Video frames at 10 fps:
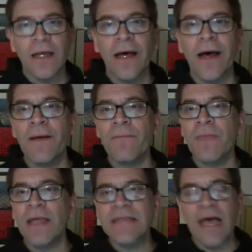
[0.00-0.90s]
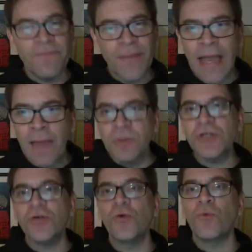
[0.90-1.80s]
So I've been able
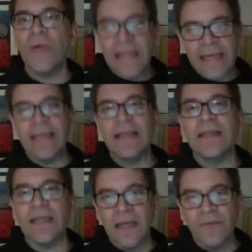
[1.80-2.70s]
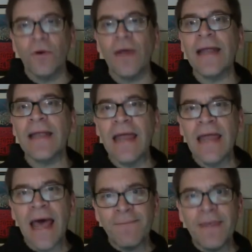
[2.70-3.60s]
to really deliver and
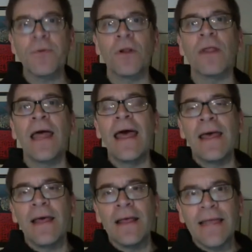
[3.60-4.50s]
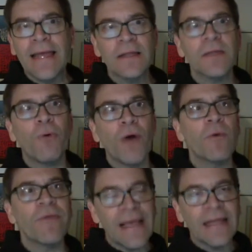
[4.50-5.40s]
have people get to the point
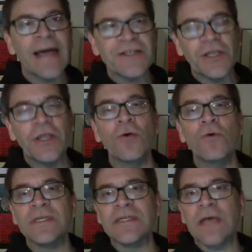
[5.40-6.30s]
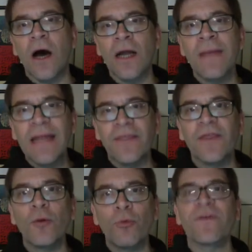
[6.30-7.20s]
where they can actually use automated
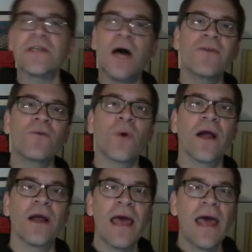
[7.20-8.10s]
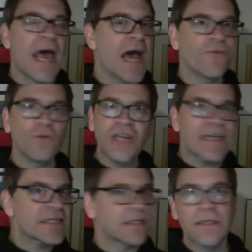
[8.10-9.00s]
theorem proving software after
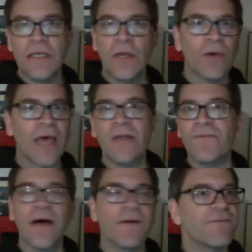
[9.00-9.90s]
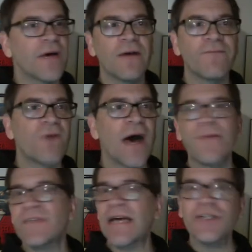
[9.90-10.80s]
just, you know, kind of 5
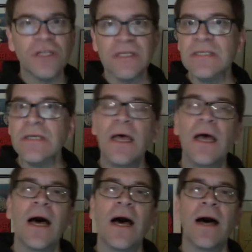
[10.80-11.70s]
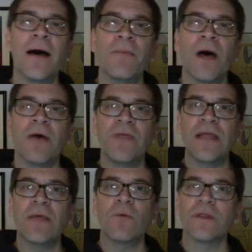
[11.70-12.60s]
sessions of
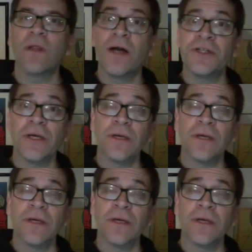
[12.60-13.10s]
dealing with logic.